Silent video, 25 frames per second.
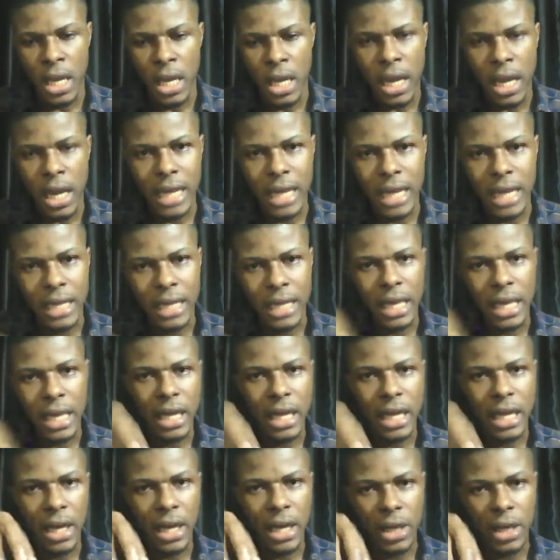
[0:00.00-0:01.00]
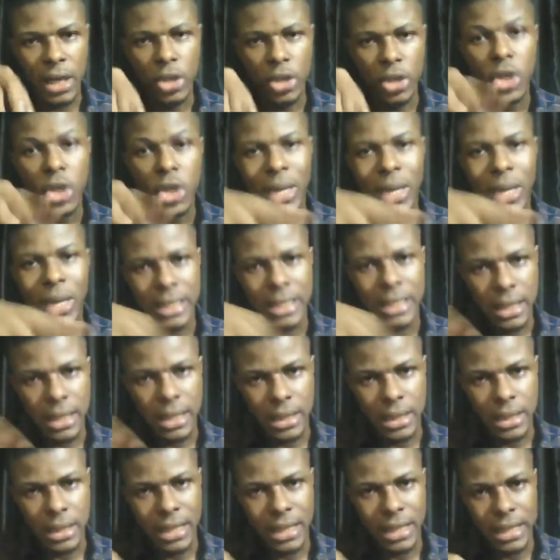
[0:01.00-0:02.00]
and the
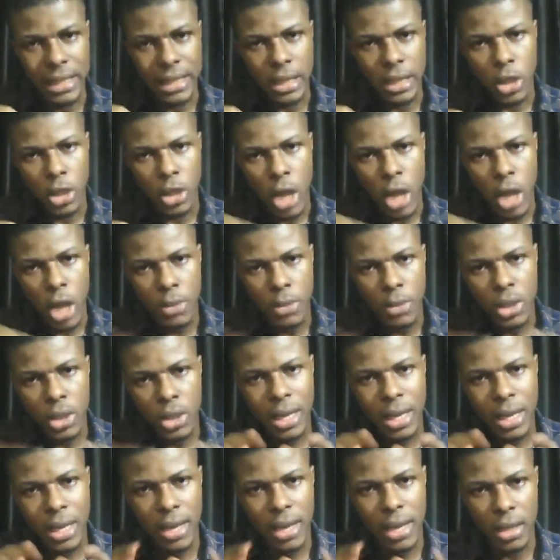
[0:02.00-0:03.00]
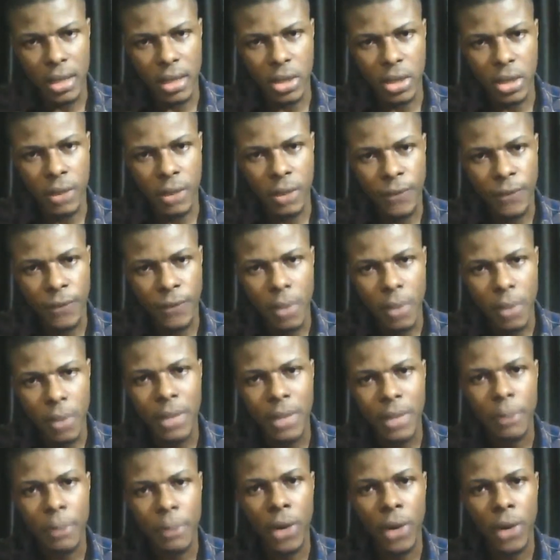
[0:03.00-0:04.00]
nuances that come together to form
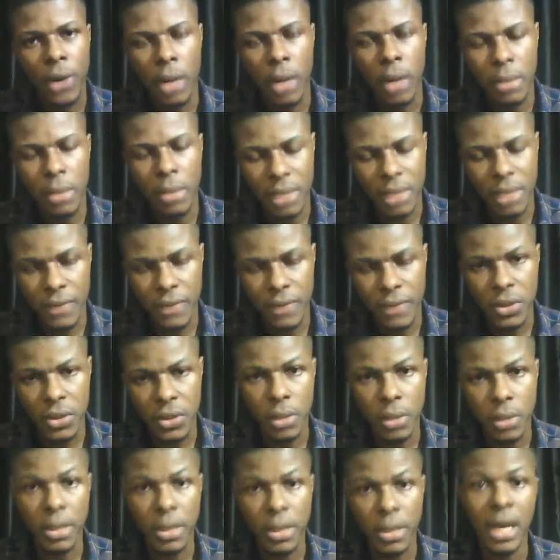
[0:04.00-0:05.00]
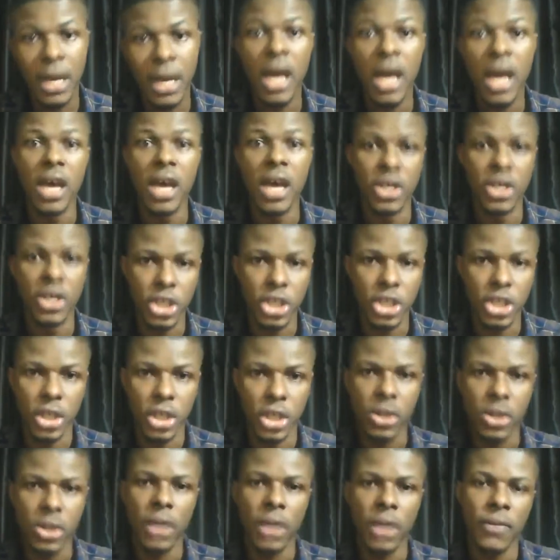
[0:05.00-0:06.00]
that problem gives you a better edge
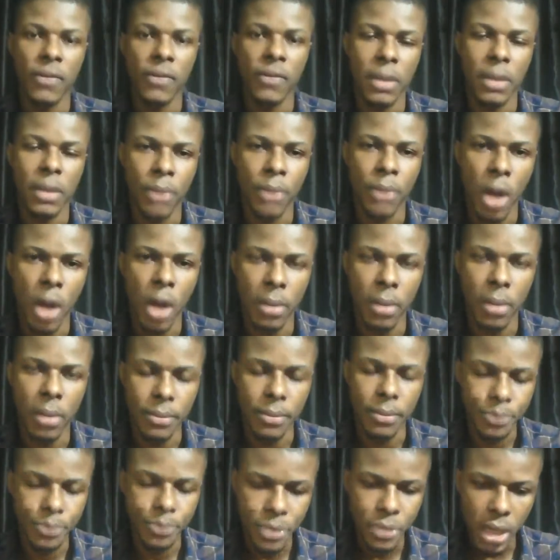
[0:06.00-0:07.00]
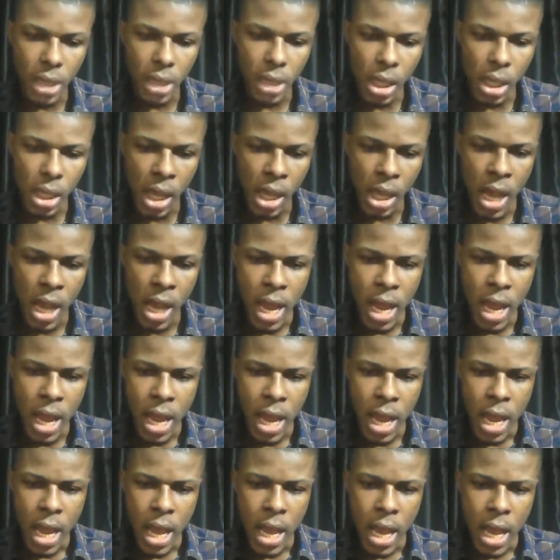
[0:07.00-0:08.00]
in solving that problem.
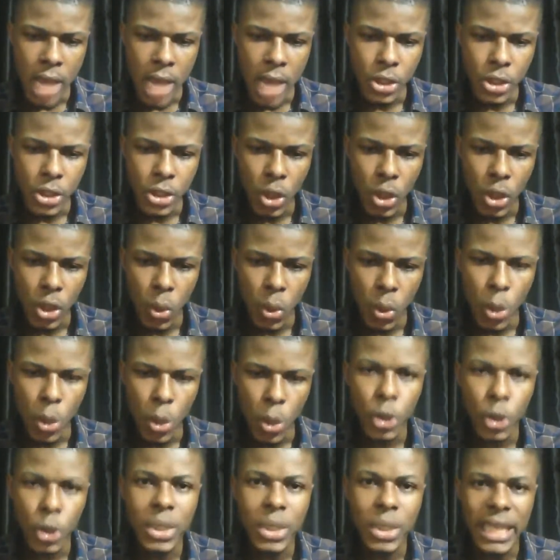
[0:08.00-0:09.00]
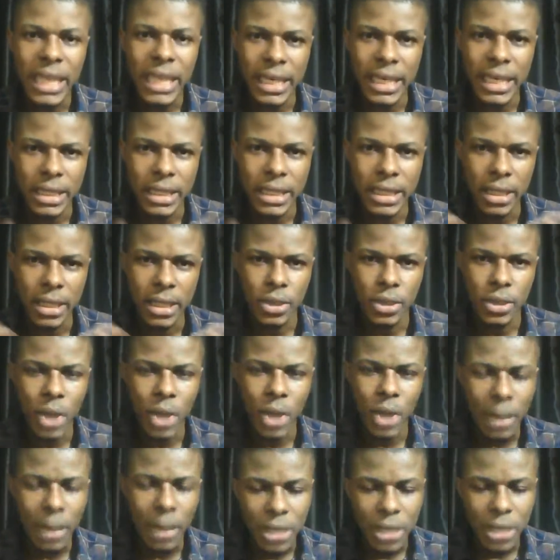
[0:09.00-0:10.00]
And so what you need,
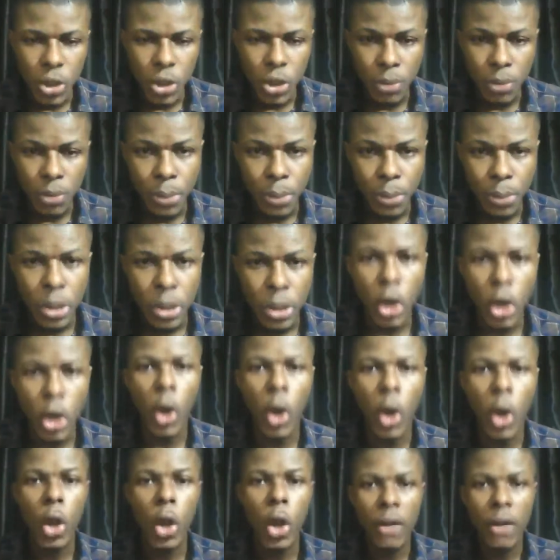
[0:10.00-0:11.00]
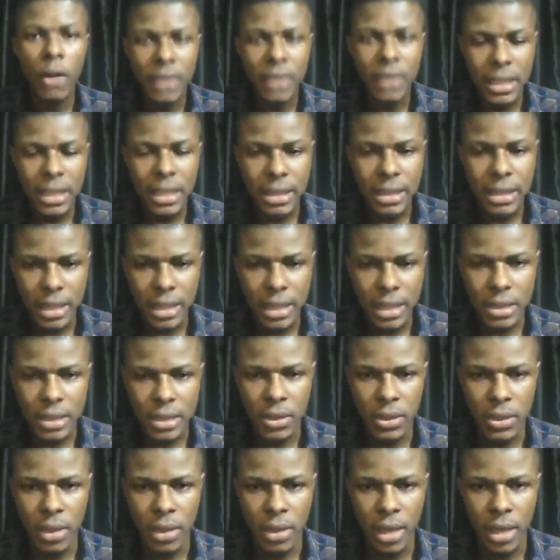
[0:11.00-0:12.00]
your ability to bring all of these
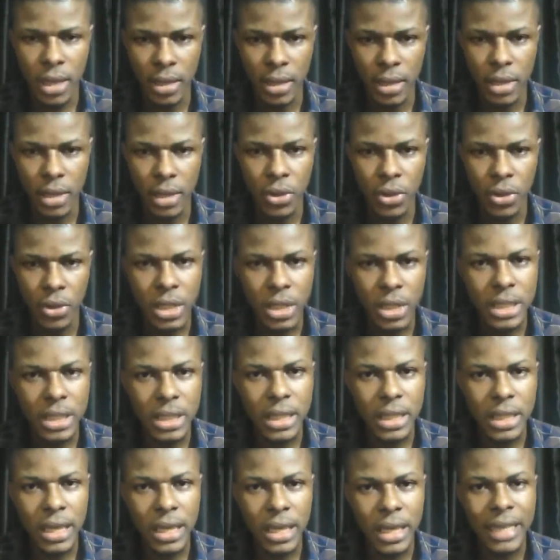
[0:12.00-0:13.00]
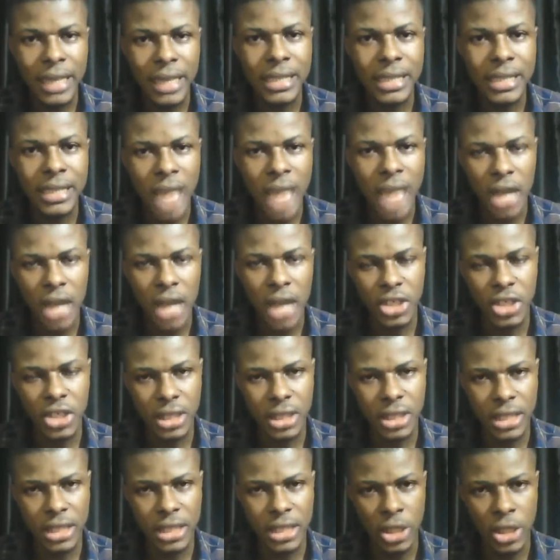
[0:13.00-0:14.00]
things together, you need an
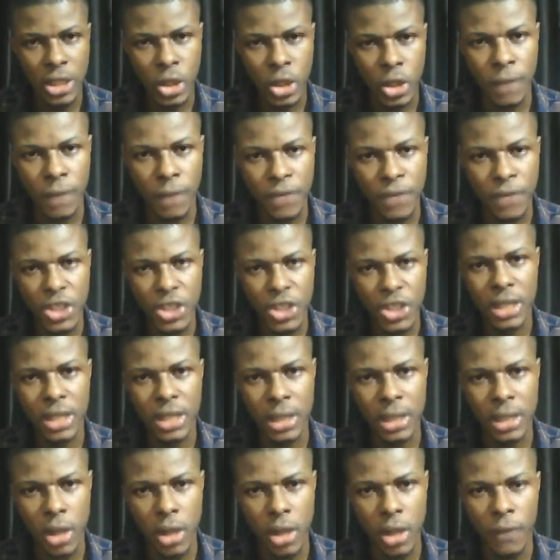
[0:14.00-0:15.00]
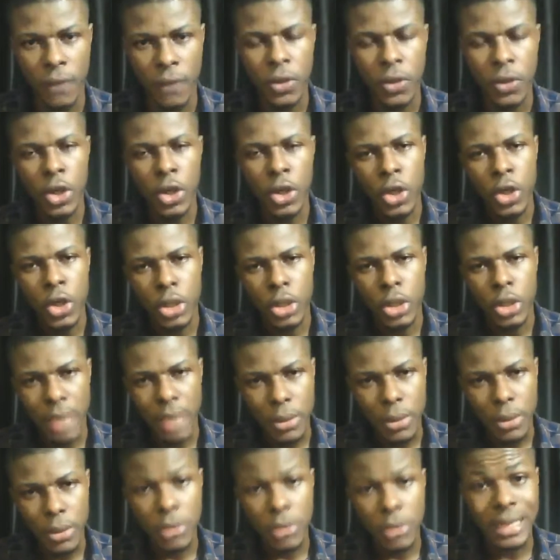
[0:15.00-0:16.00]
intelligence that is sufficient enough to be
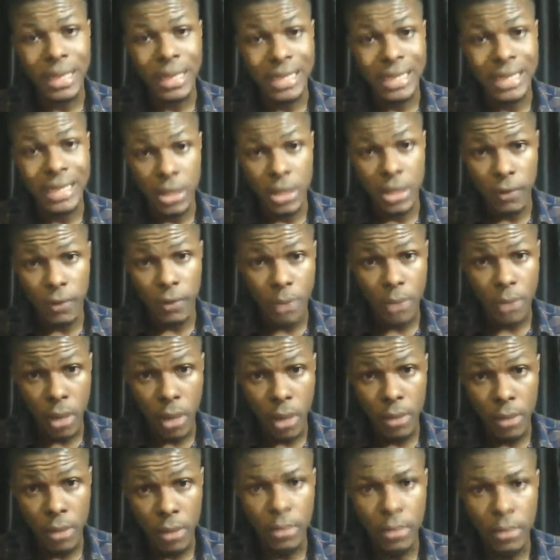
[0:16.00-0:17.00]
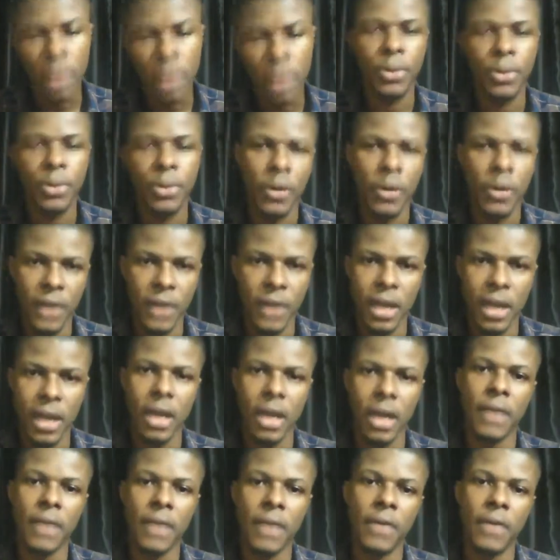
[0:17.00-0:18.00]
able to make sense of the problem and proffer
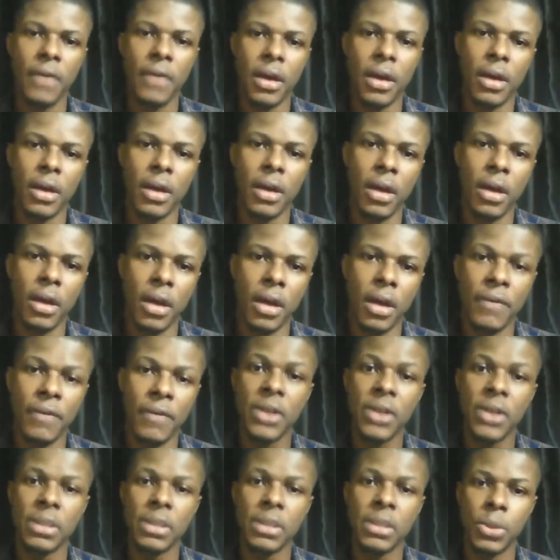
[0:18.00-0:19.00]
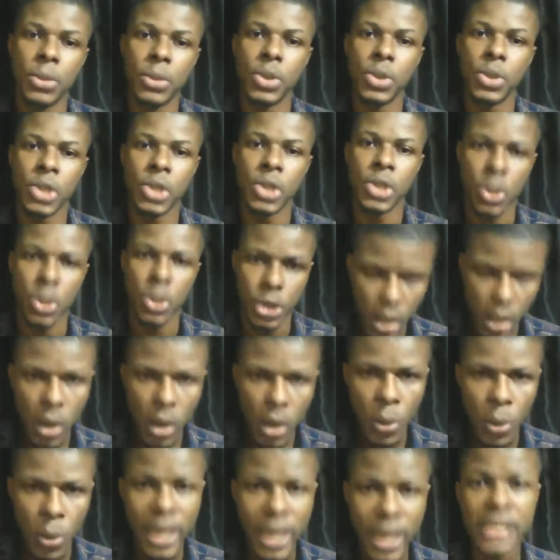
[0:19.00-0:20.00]
a veritable solution.
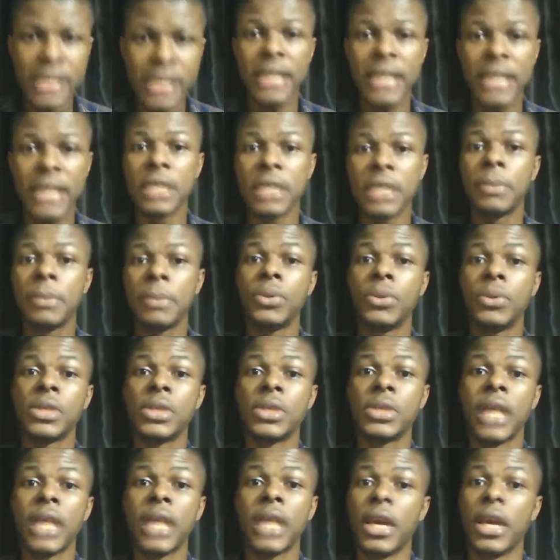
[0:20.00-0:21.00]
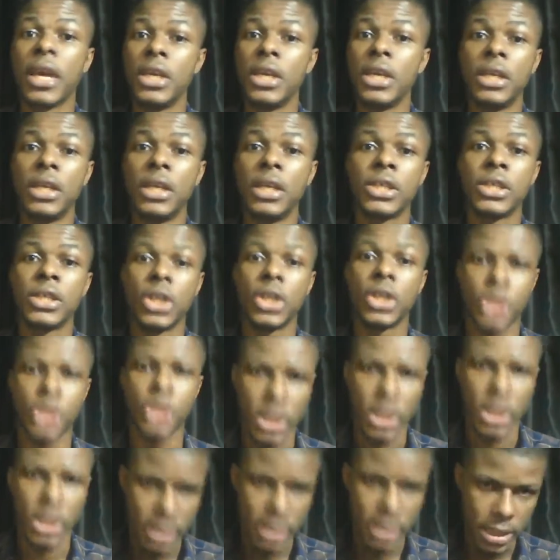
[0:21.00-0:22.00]
When I say this, people say it's not
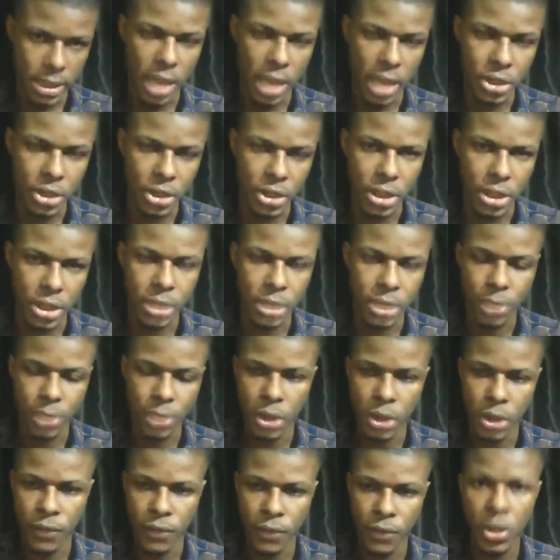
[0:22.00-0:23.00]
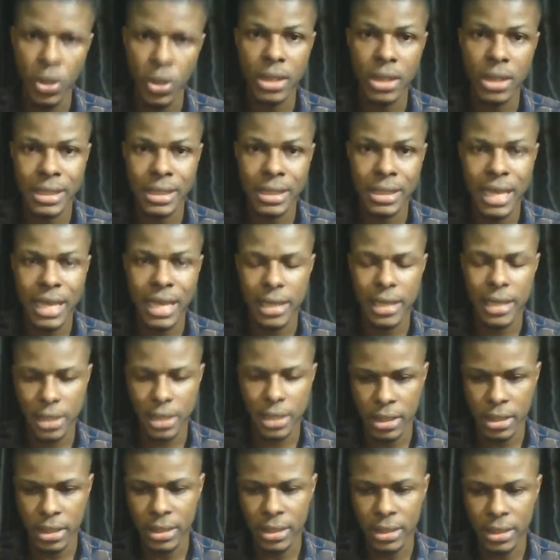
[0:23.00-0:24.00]
just intelligence, but if you understand
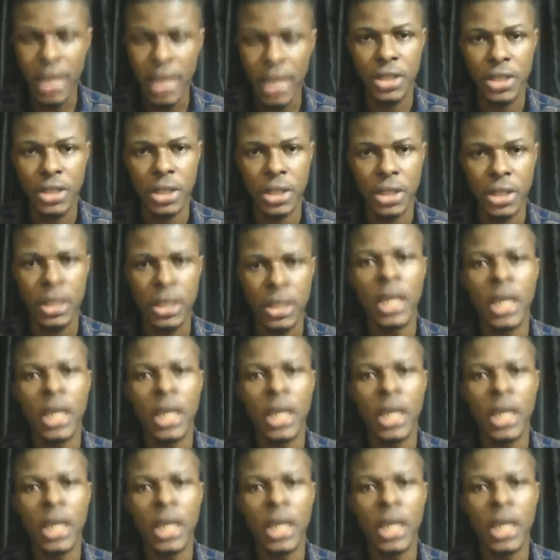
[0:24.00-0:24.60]
that intelligence